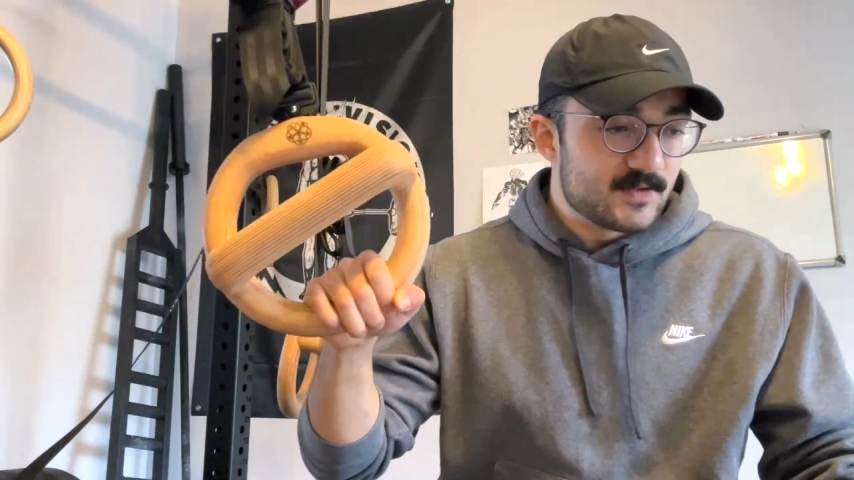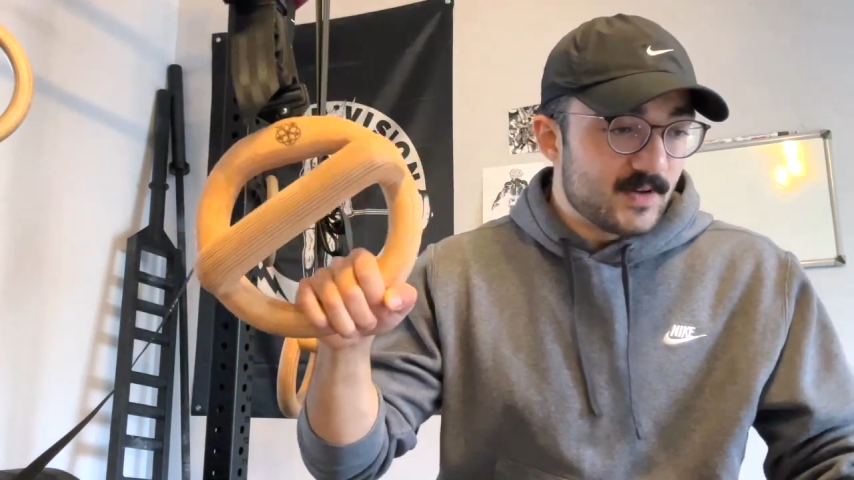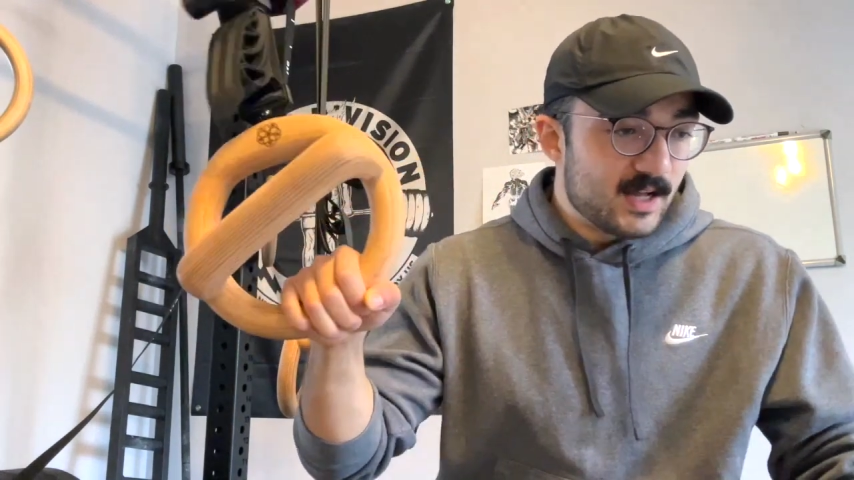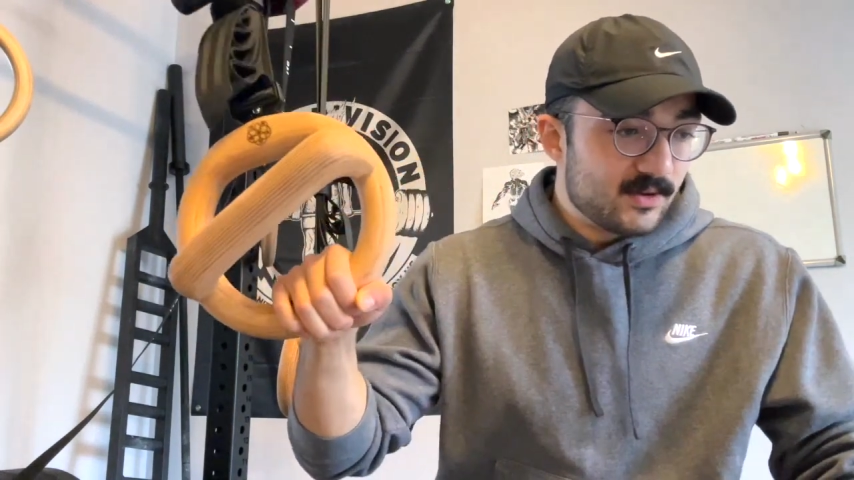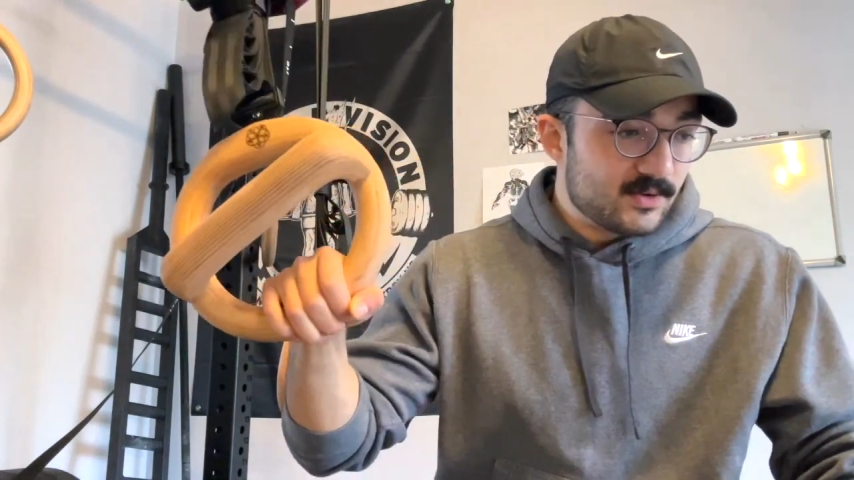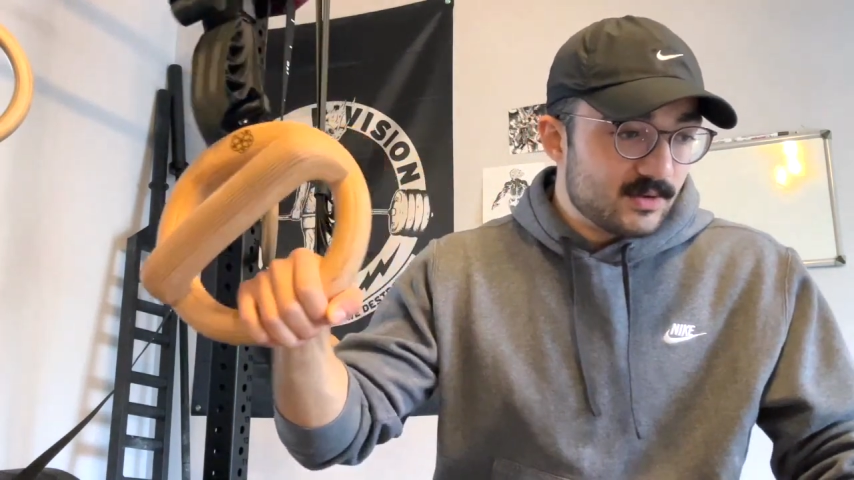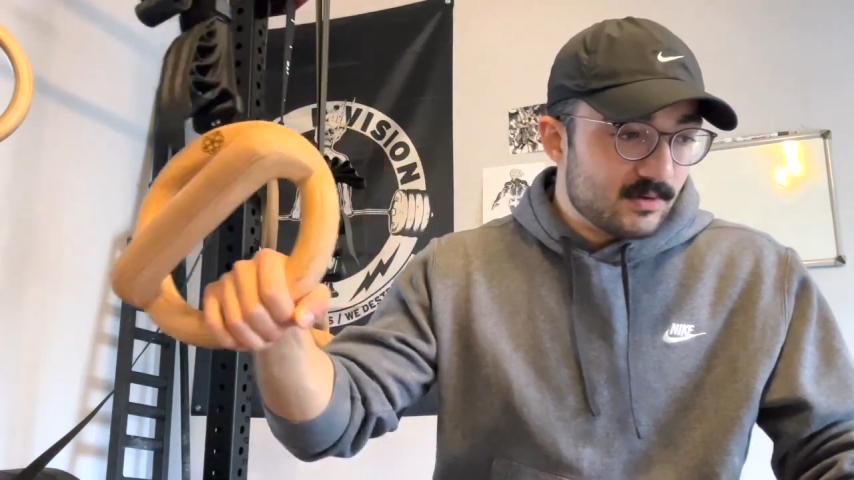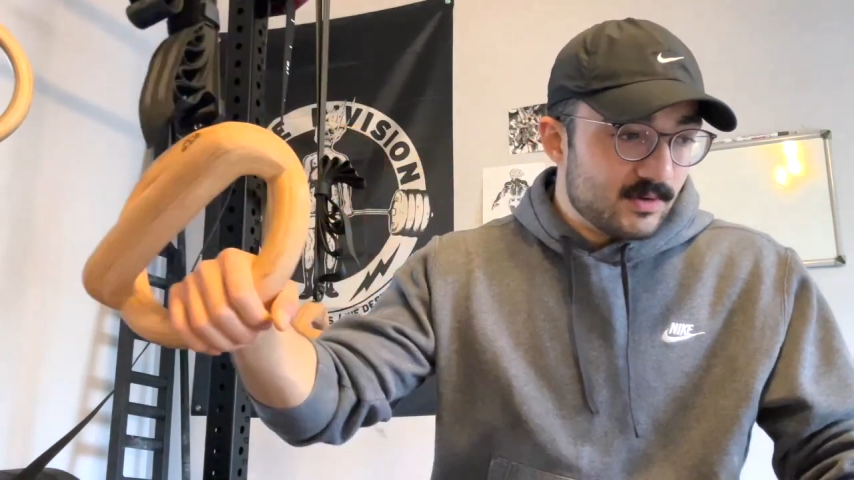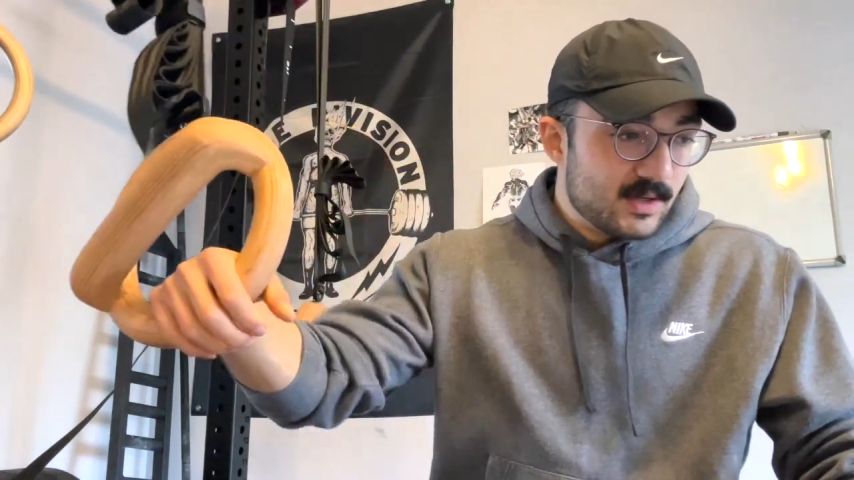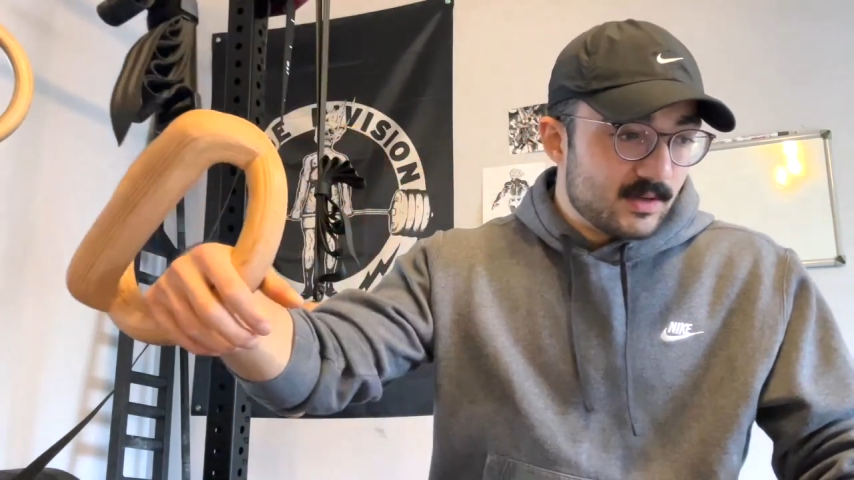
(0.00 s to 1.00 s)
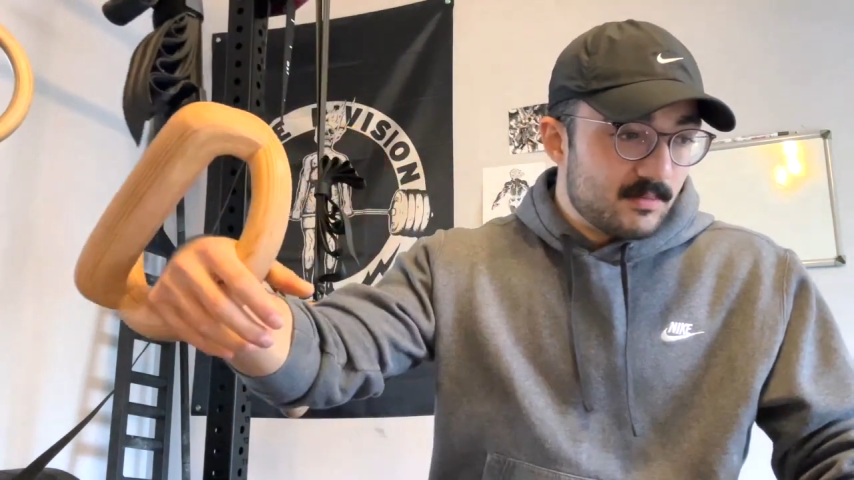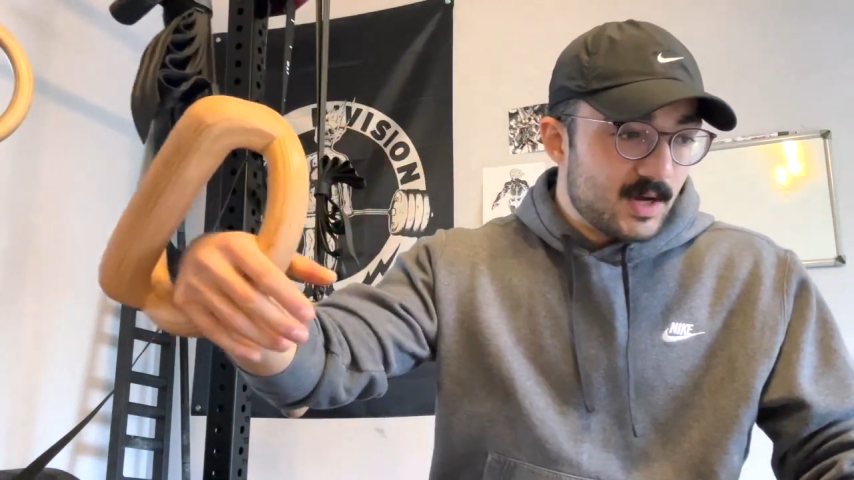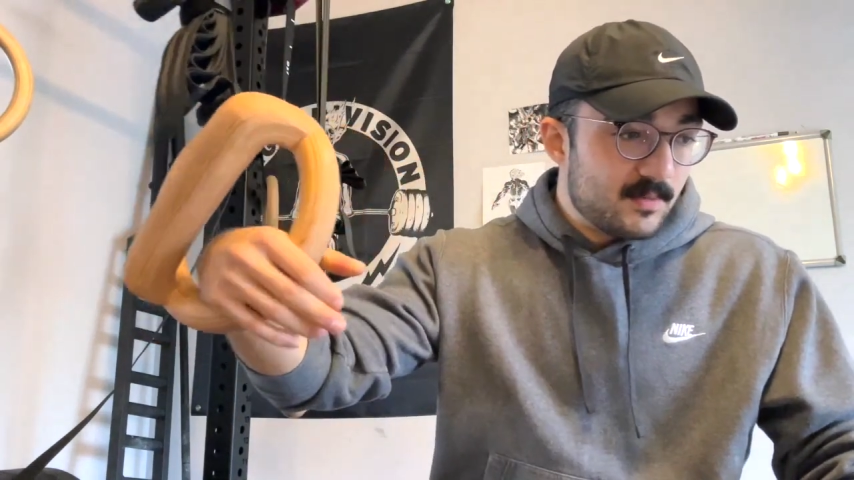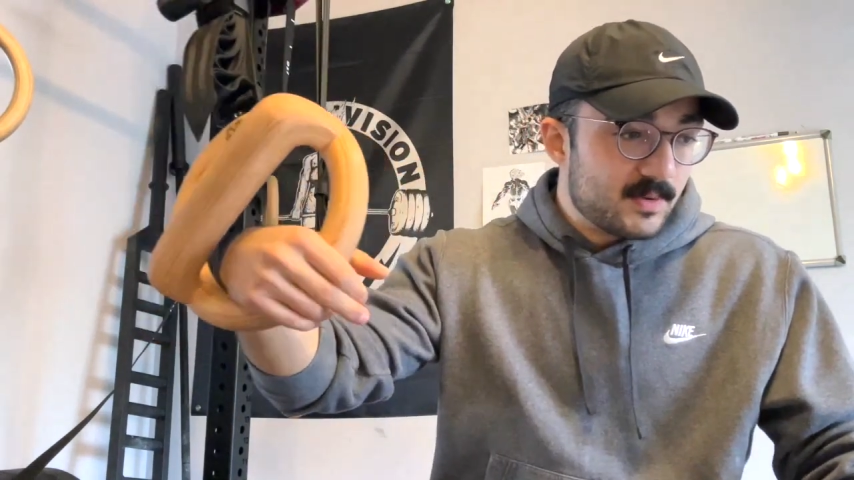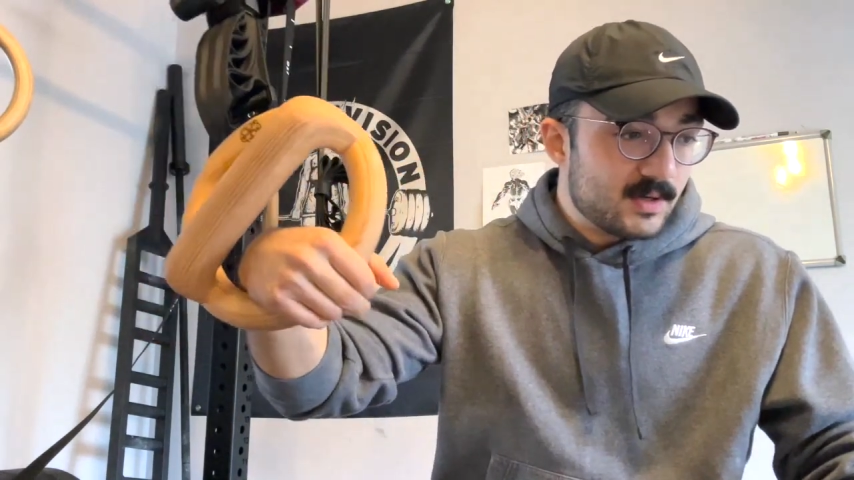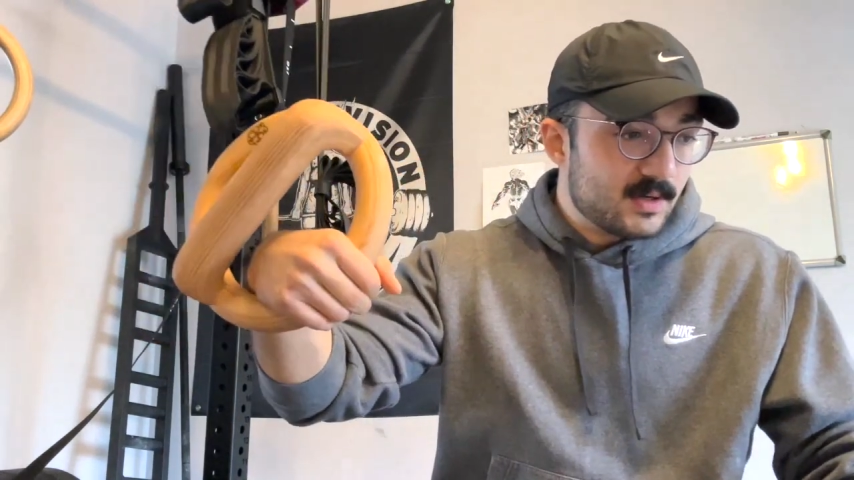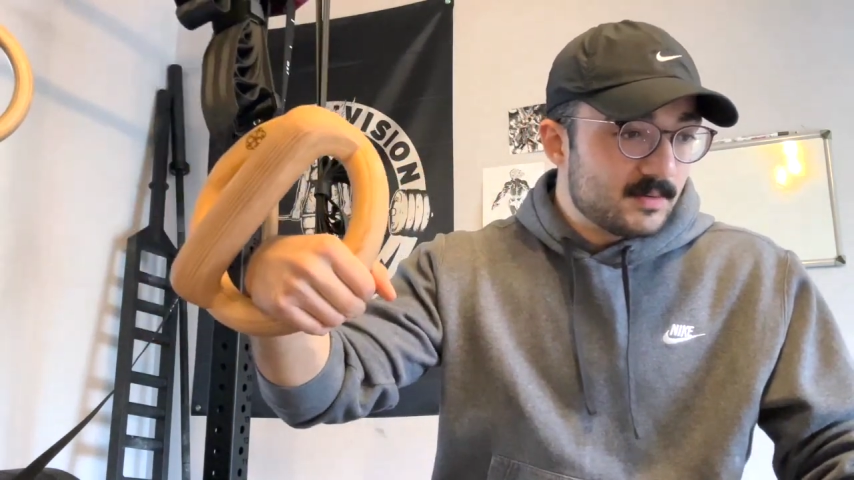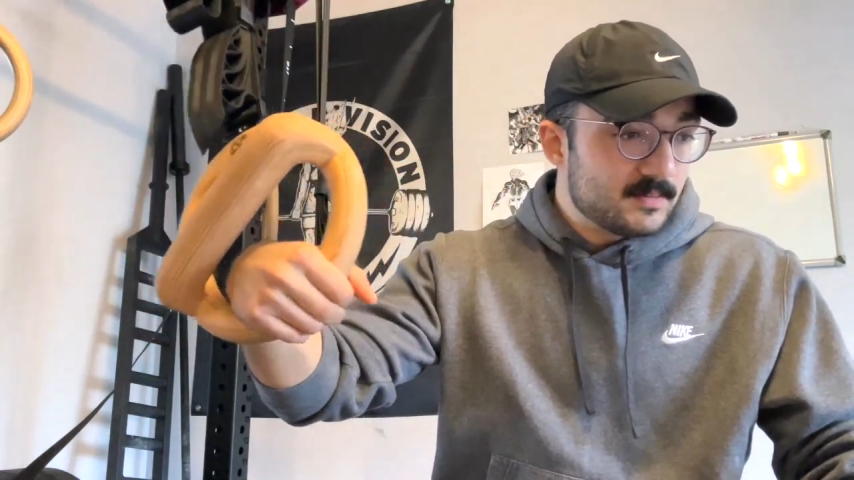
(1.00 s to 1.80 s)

value to the ring, in my opinion.